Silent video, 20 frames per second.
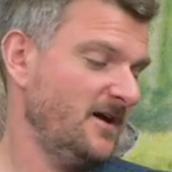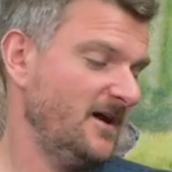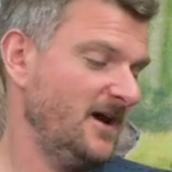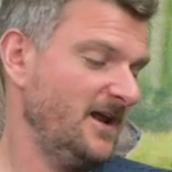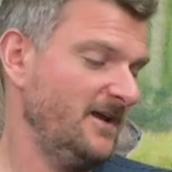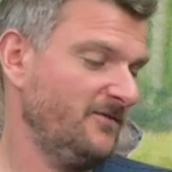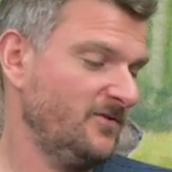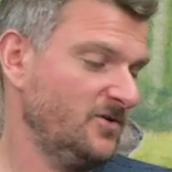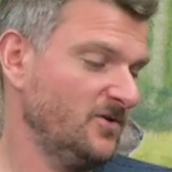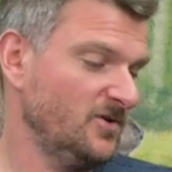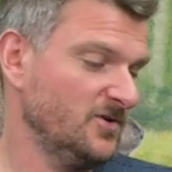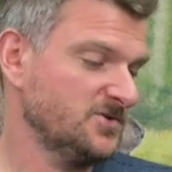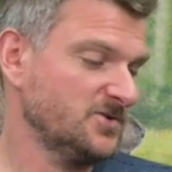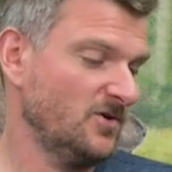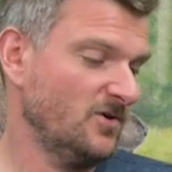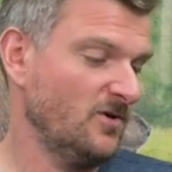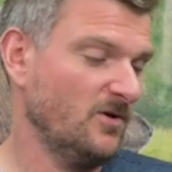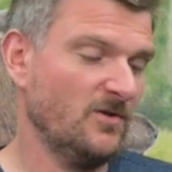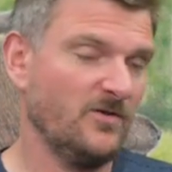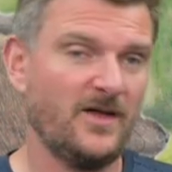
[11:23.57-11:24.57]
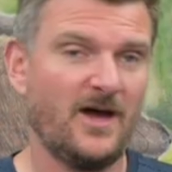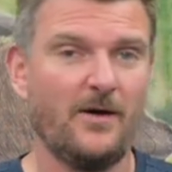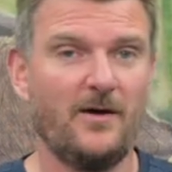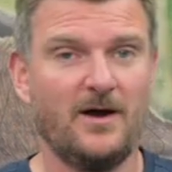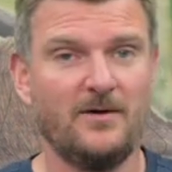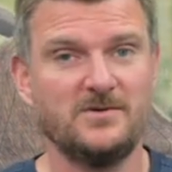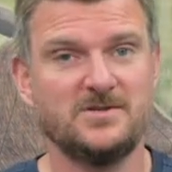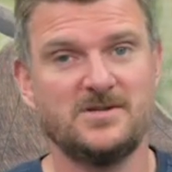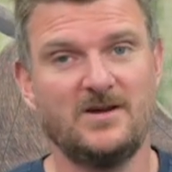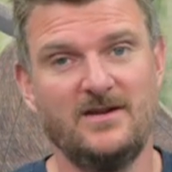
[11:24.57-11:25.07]
And of course, although
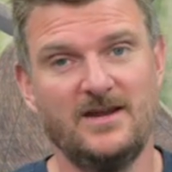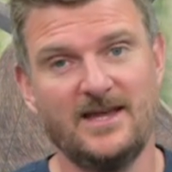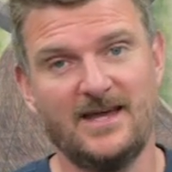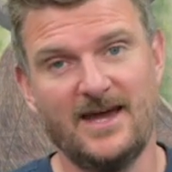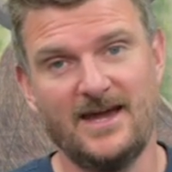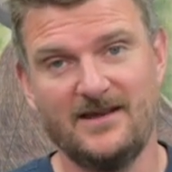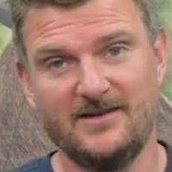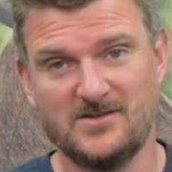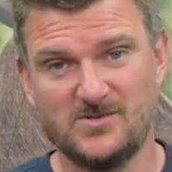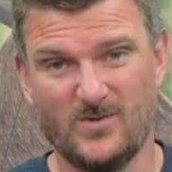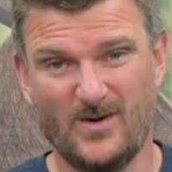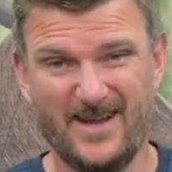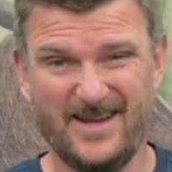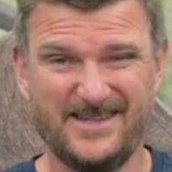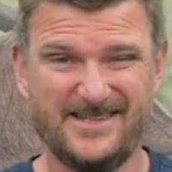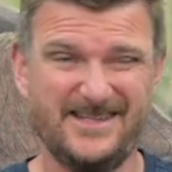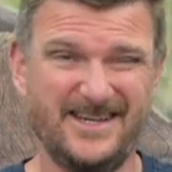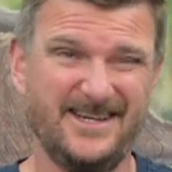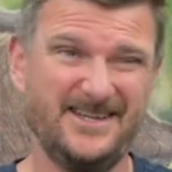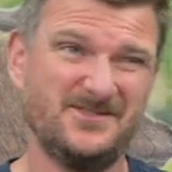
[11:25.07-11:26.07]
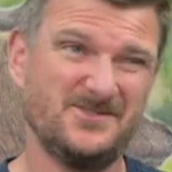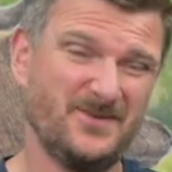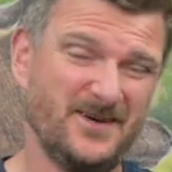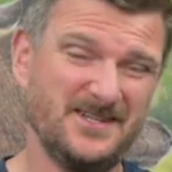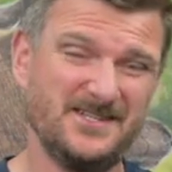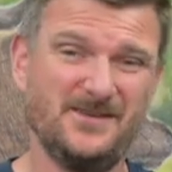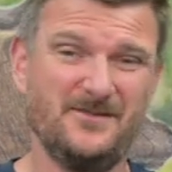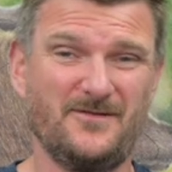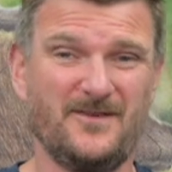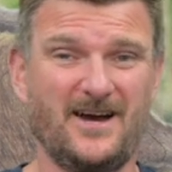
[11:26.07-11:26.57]
I was only getting 20,
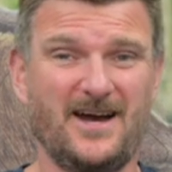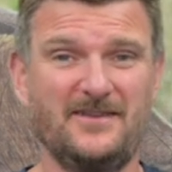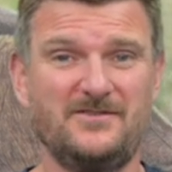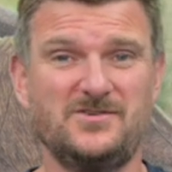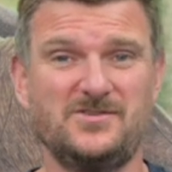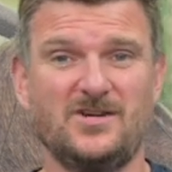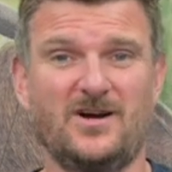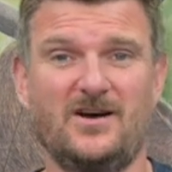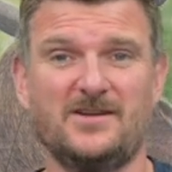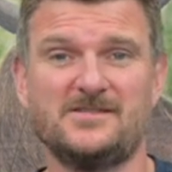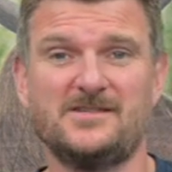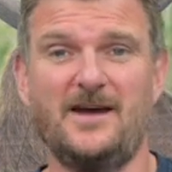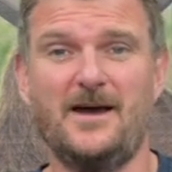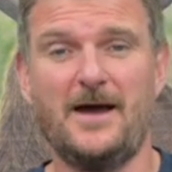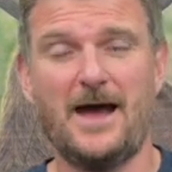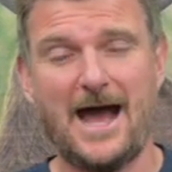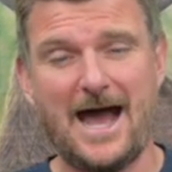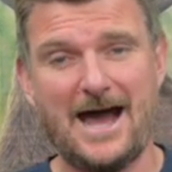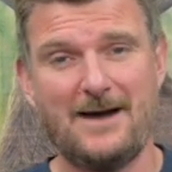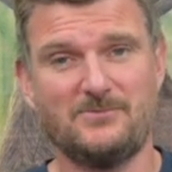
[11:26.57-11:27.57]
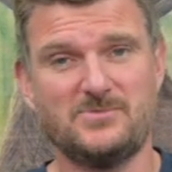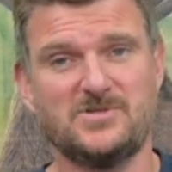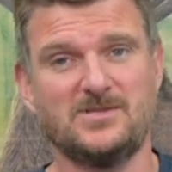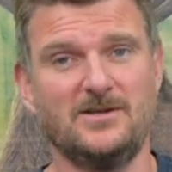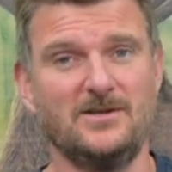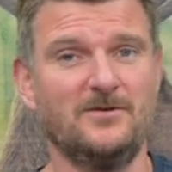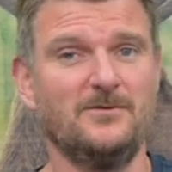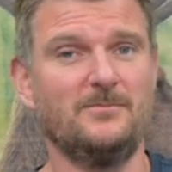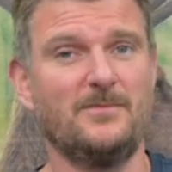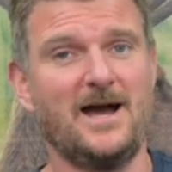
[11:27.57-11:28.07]
25 shots at
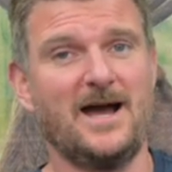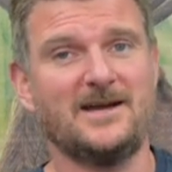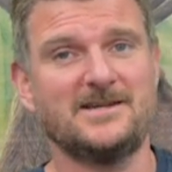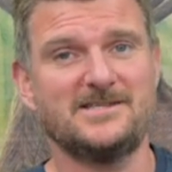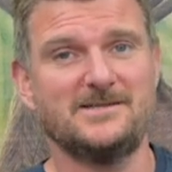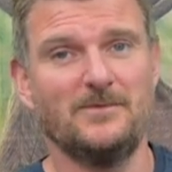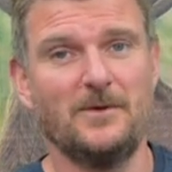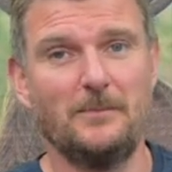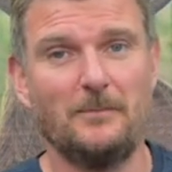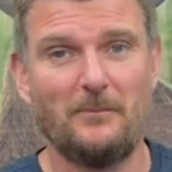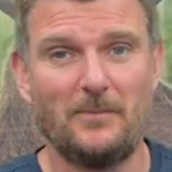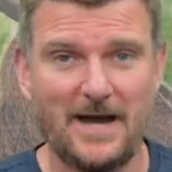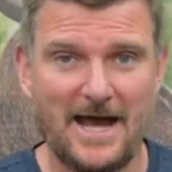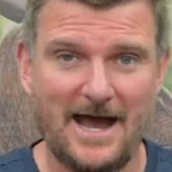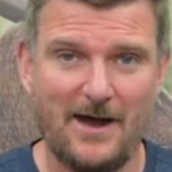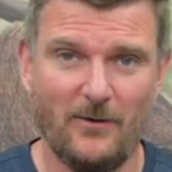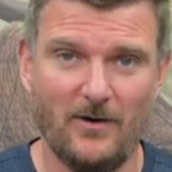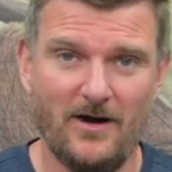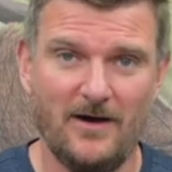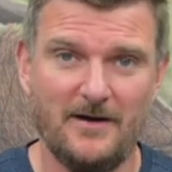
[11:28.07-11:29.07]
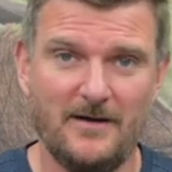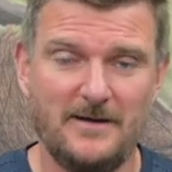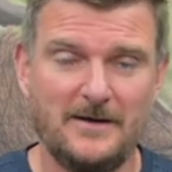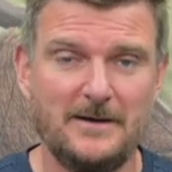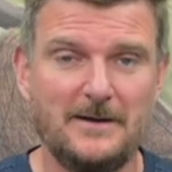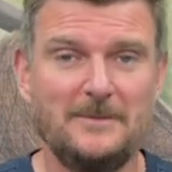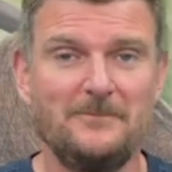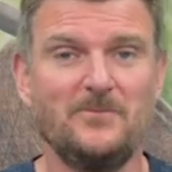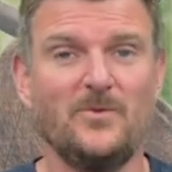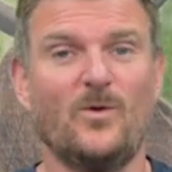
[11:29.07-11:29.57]
absolute maximum power,
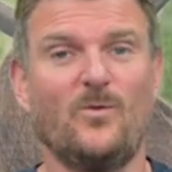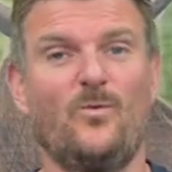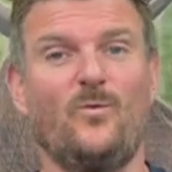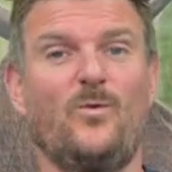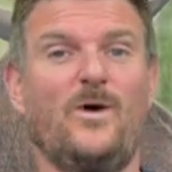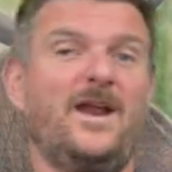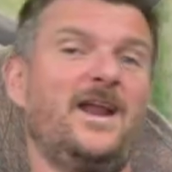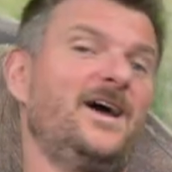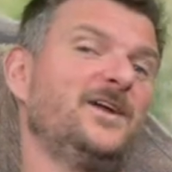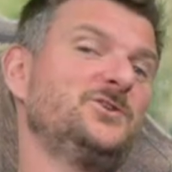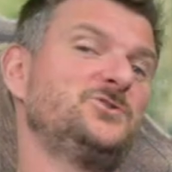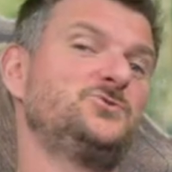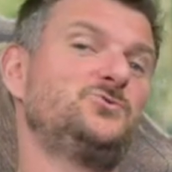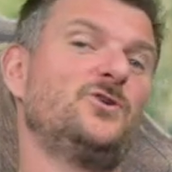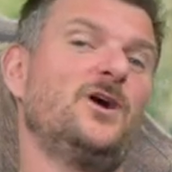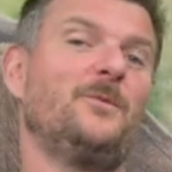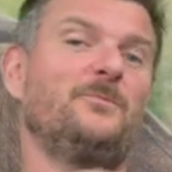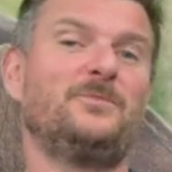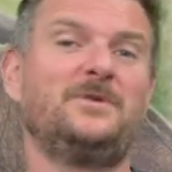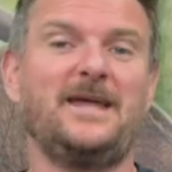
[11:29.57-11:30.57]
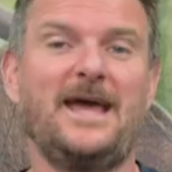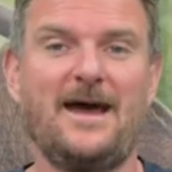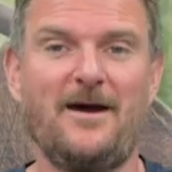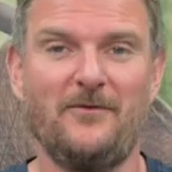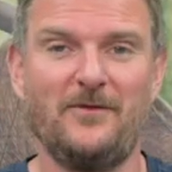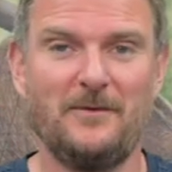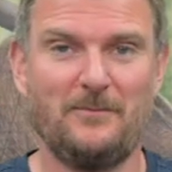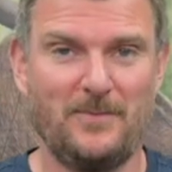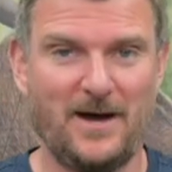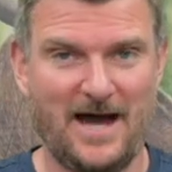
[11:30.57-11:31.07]
when I drop
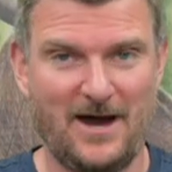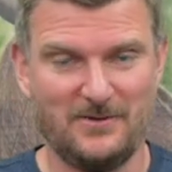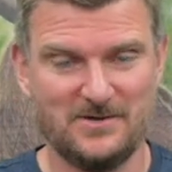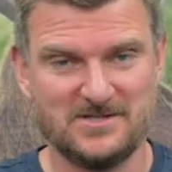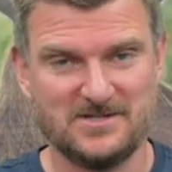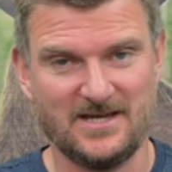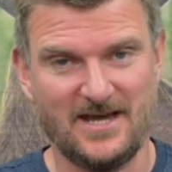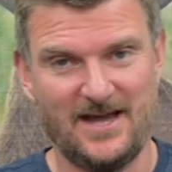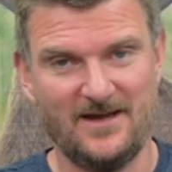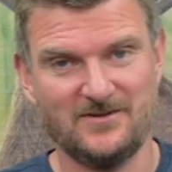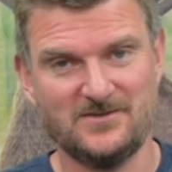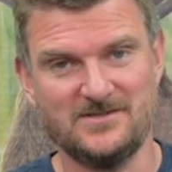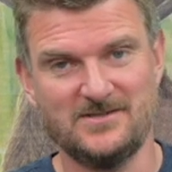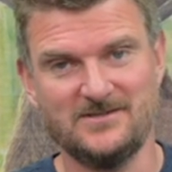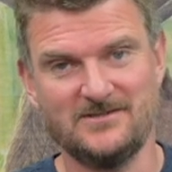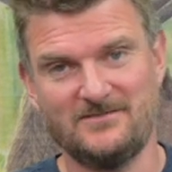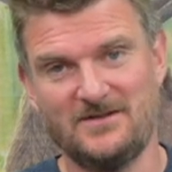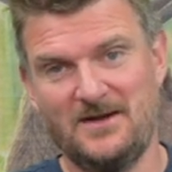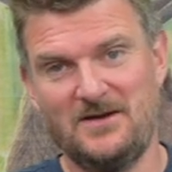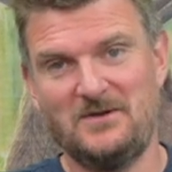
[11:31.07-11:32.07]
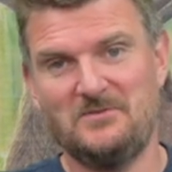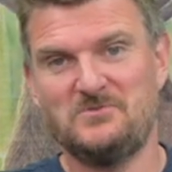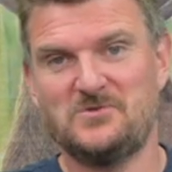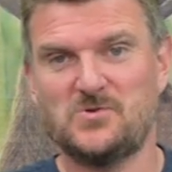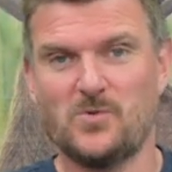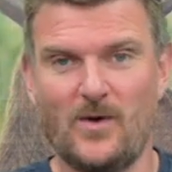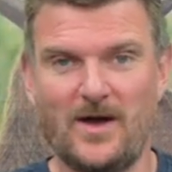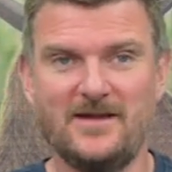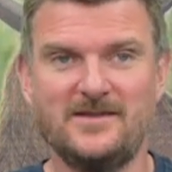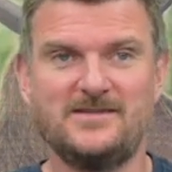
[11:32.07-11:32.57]
down the power scale to
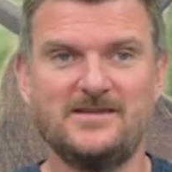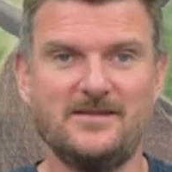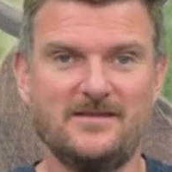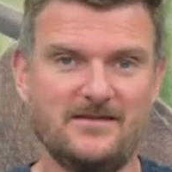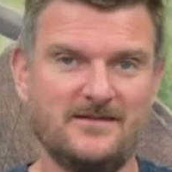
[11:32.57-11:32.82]
20,